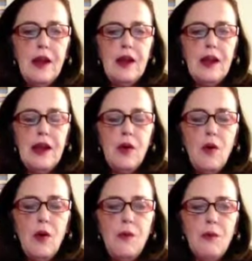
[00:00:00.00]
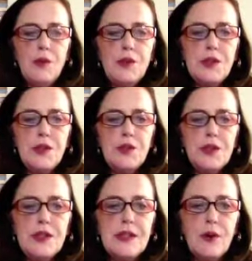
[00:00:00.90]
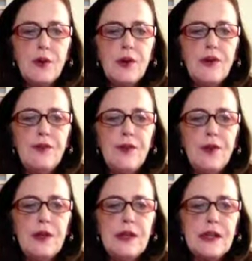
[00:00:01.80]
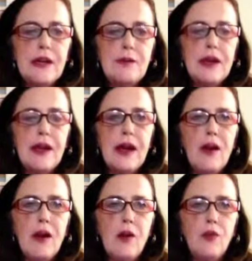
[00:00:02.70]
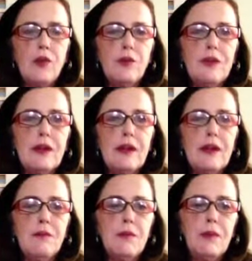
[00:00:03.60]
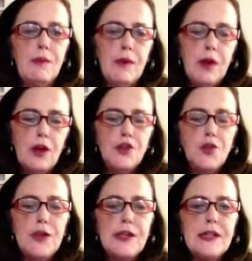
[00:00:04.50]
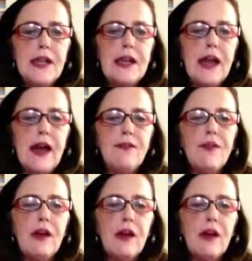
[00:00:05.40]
Now, most of the joints that we're going to focus on, but not all, will be joints that have,